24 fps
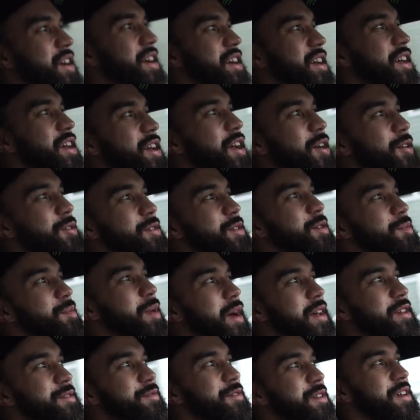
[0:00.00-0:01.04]
you know, the
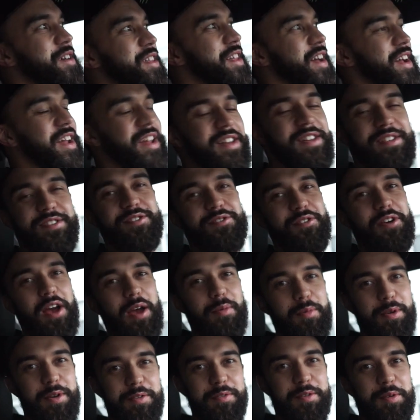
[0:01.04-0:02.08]
best feeling I can
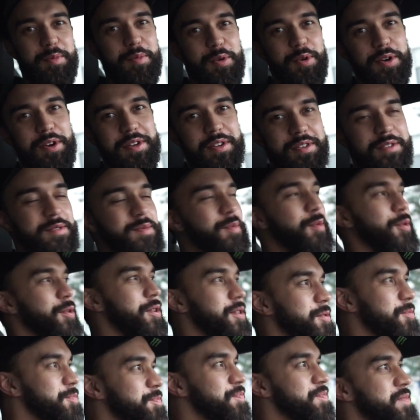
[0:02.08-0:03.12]
describe it if you put it in
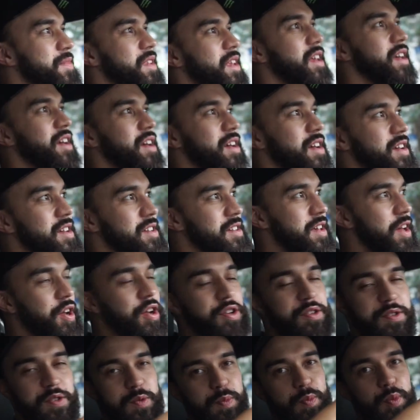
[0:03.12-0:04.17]
sport. Take
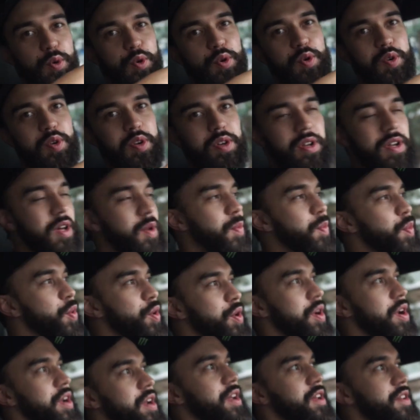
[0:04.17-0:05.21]
a spoon and
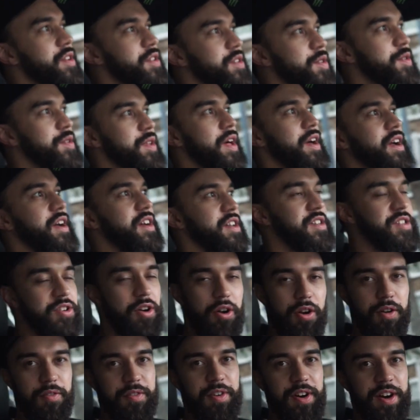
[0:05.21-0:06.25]
put it into like a
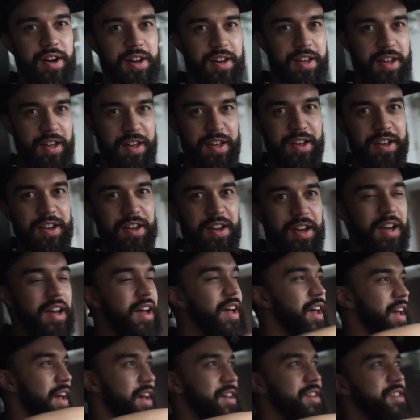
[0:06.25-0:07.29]
jar of honey.
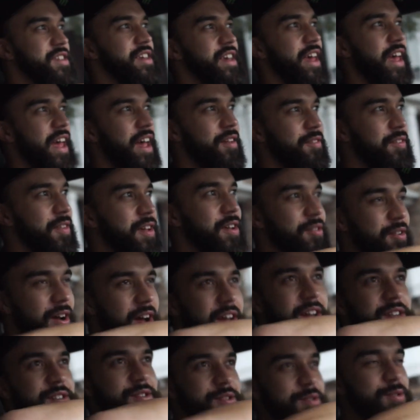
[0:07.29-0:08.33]
It's heavy,
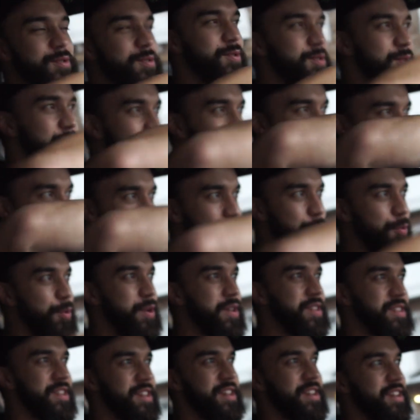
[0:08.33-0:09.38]
right, to like
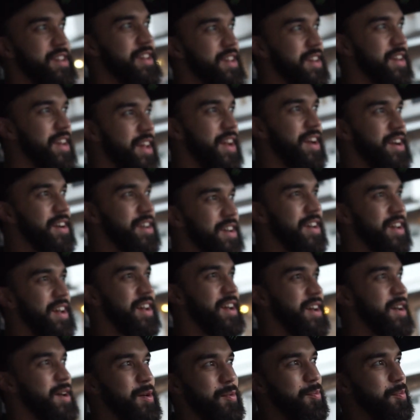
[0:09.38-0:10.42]
twist it in there,
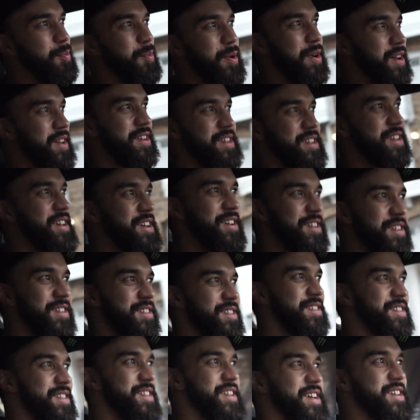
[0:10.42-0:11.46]
but it still
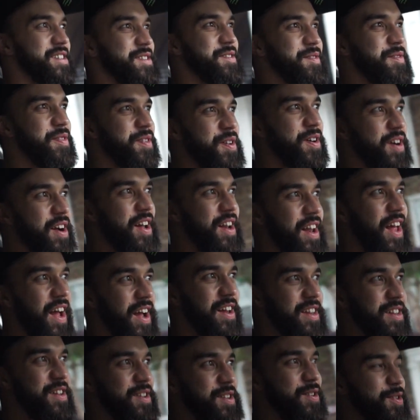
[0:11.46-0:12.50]
doesn't feel
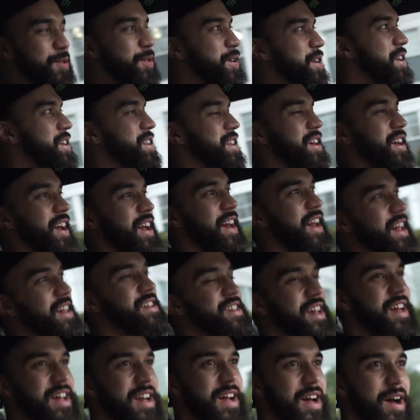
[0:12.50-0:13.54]
connected to anything, and
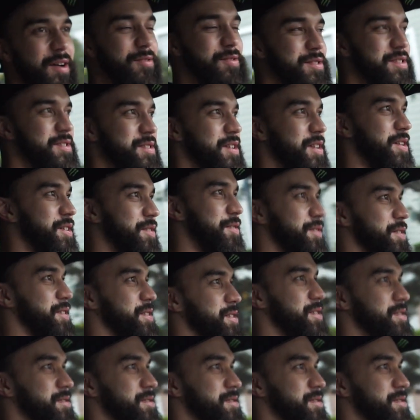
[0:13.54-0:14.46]
that's kind of how the steering feels.